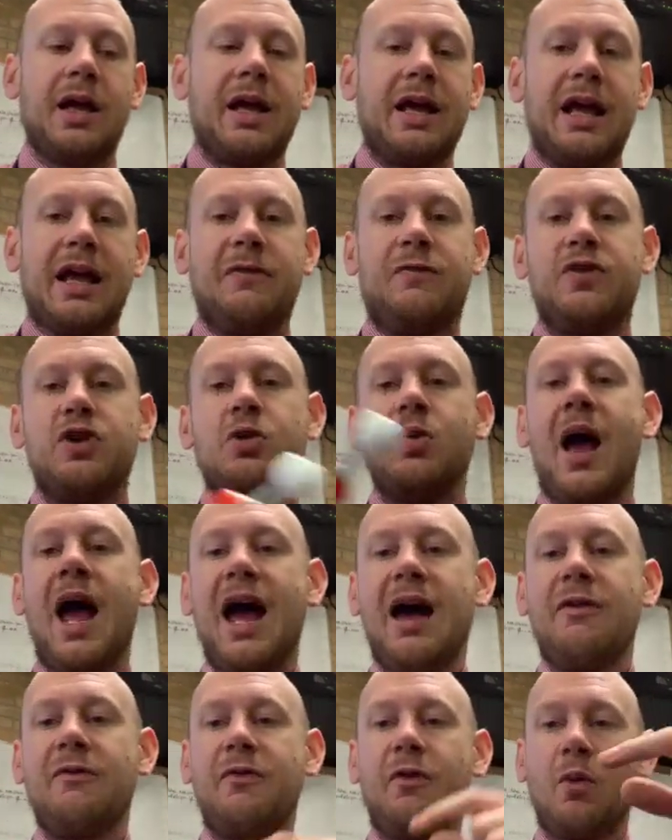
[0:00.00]
If you
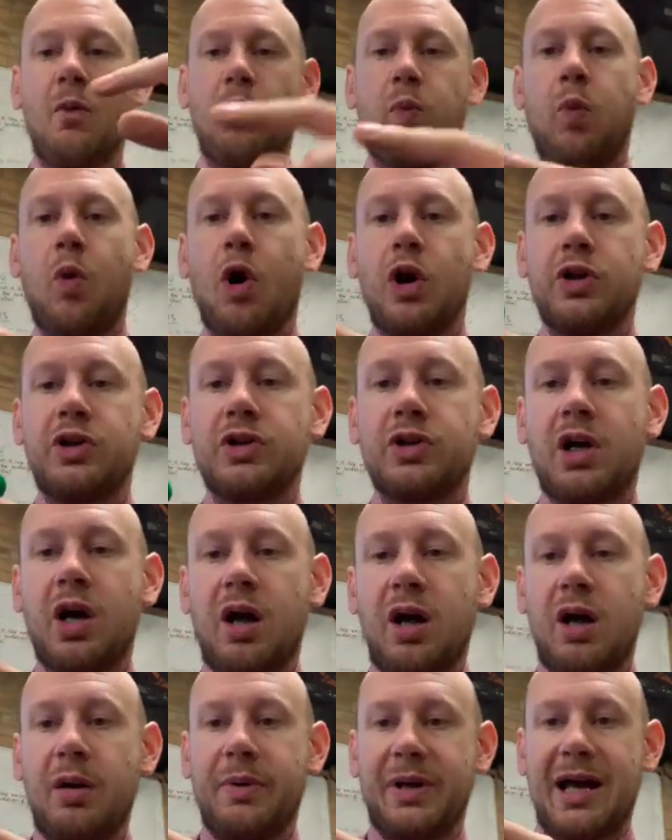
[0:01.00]
have one
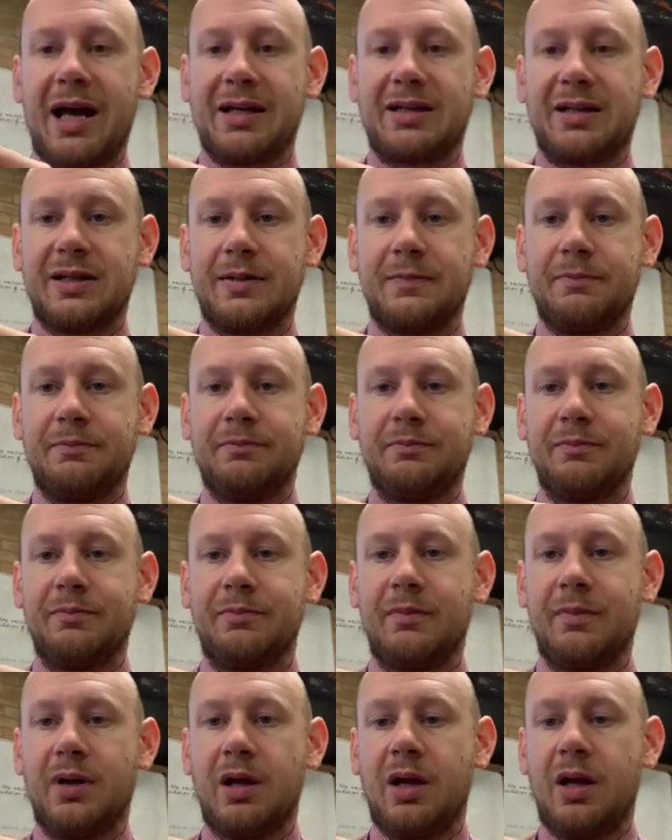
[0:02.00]
carbon atom,
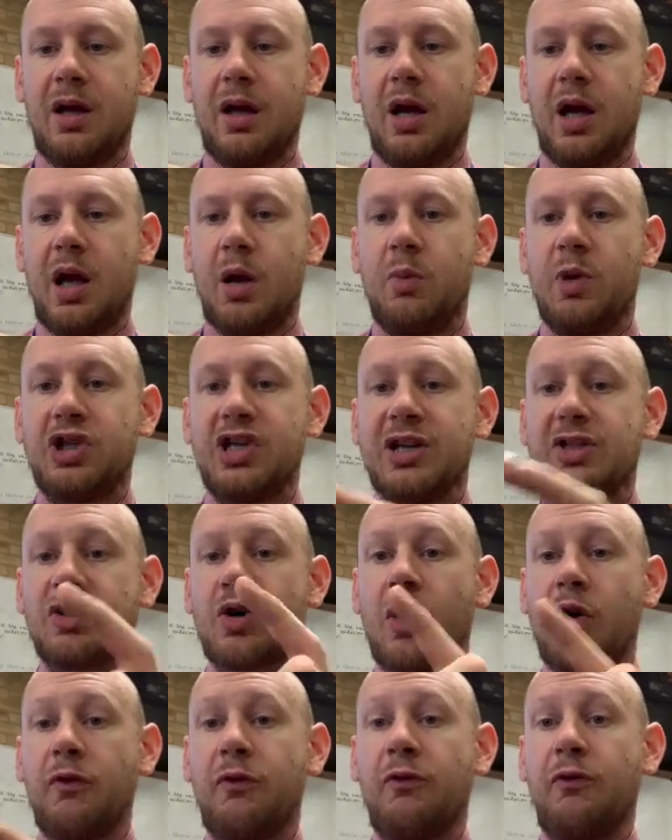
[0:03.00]
which has
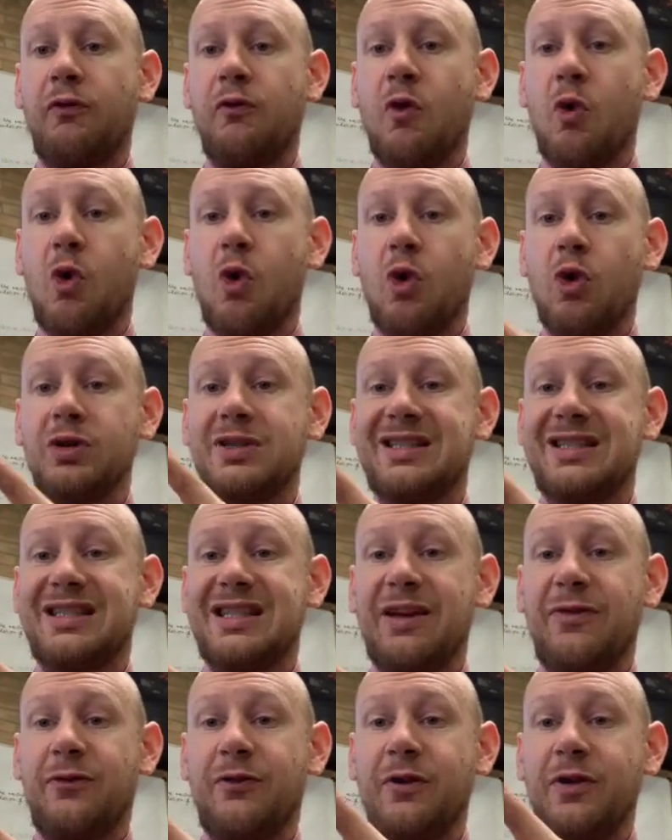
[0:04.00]
got four
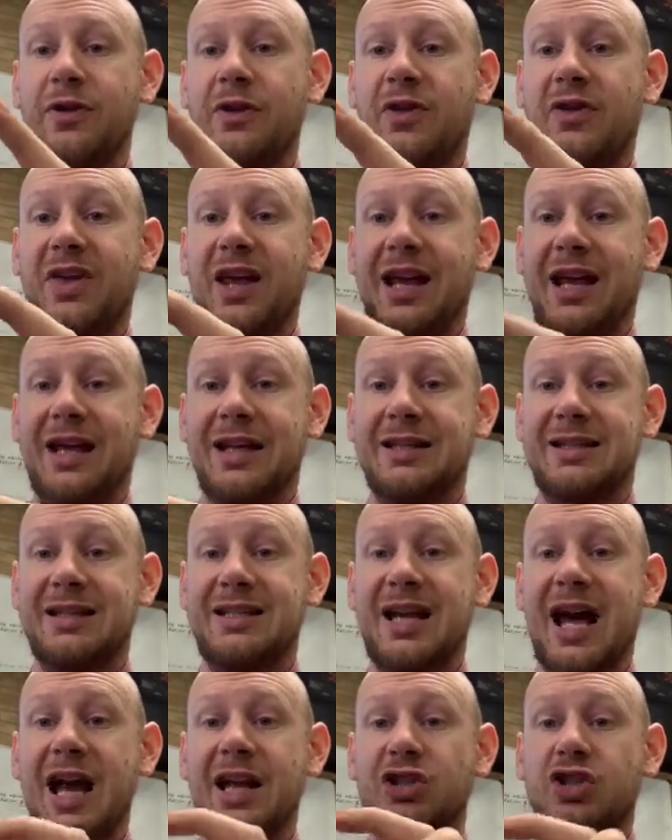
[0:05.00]
different things
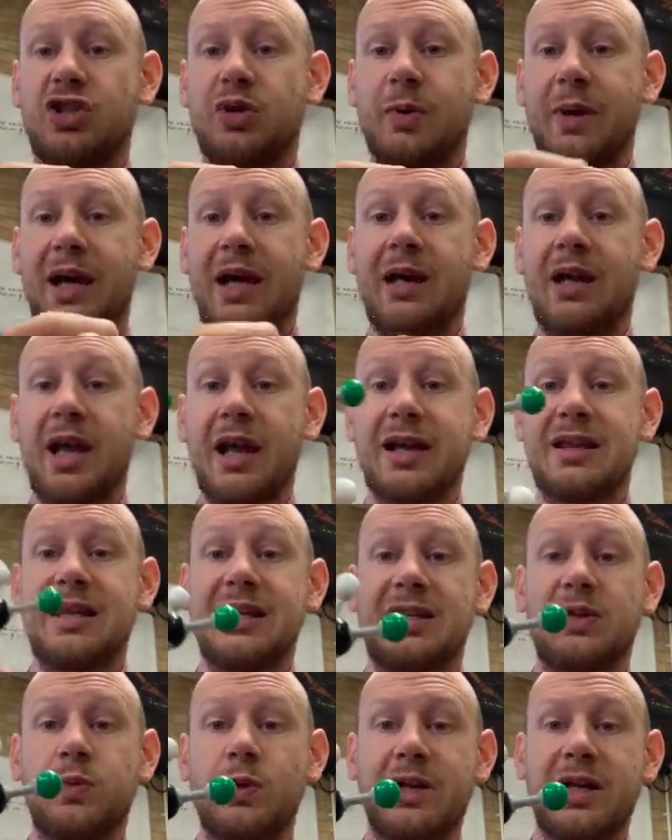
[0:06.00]
attached to it, like
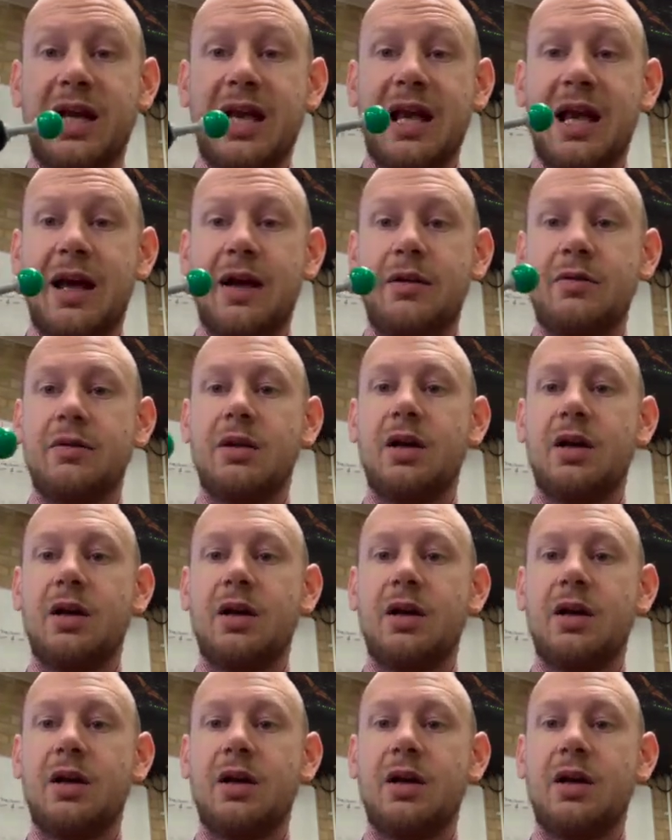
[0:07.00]
this one here,